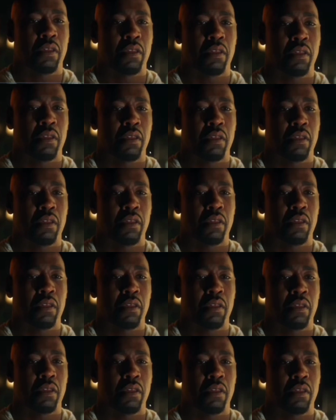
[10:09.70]

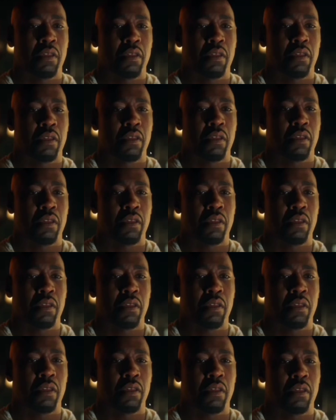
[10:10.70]

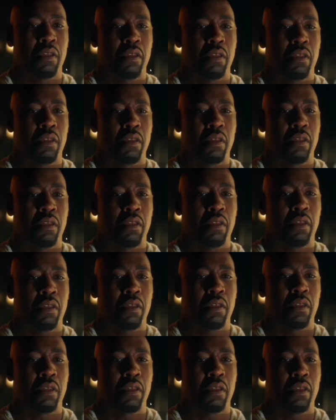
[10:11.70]

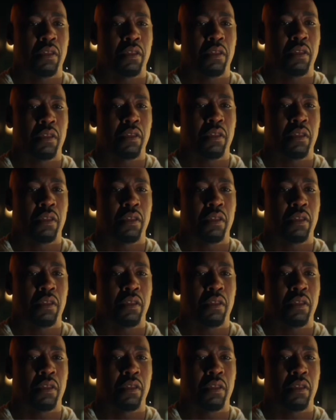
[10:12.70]
This person isn't speaking.